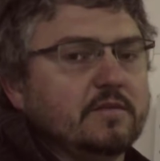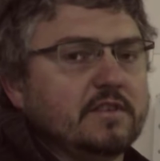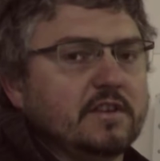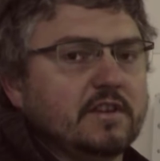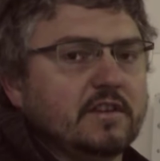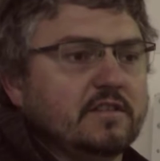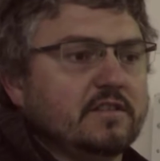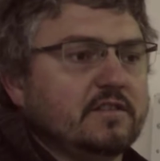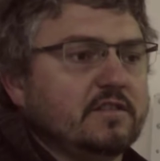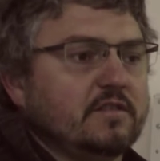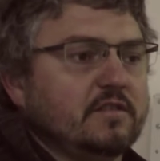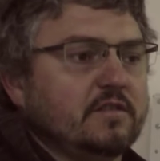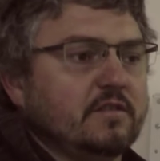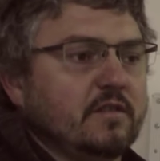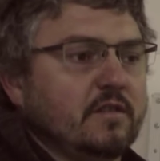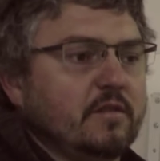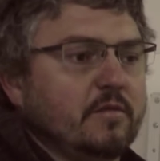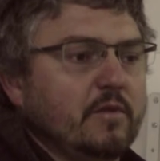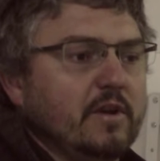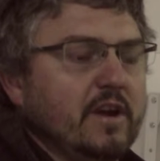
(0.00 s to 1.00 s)

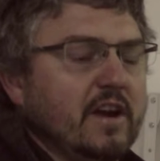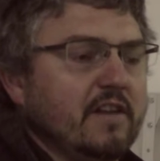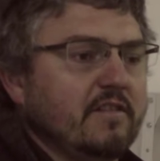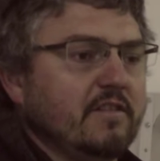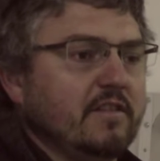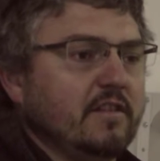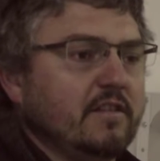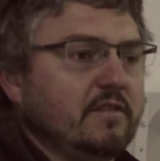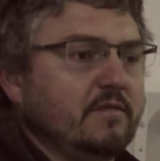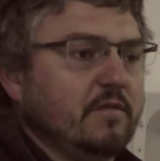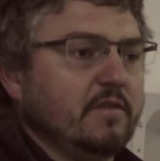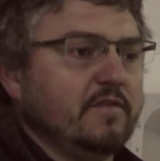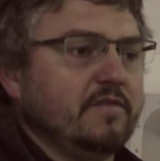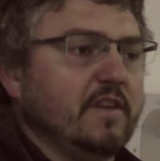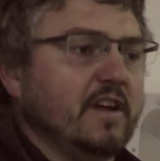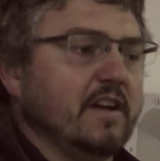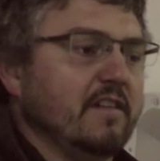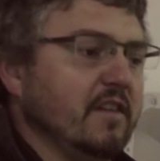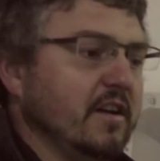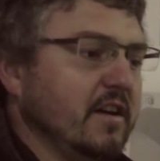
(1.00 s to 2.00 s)
since
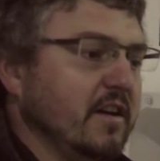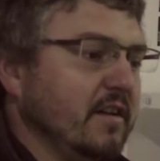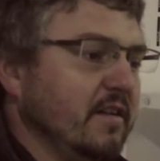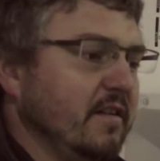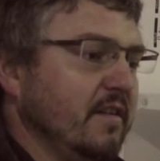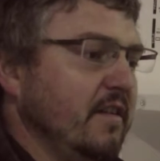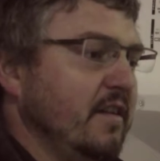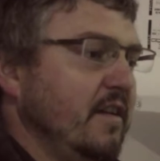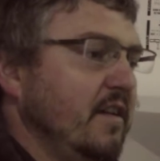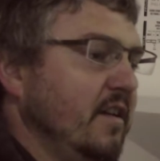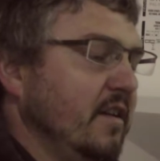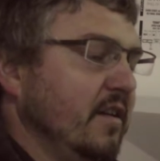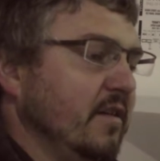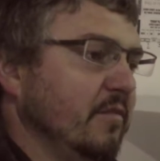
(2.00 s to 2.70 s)
we've never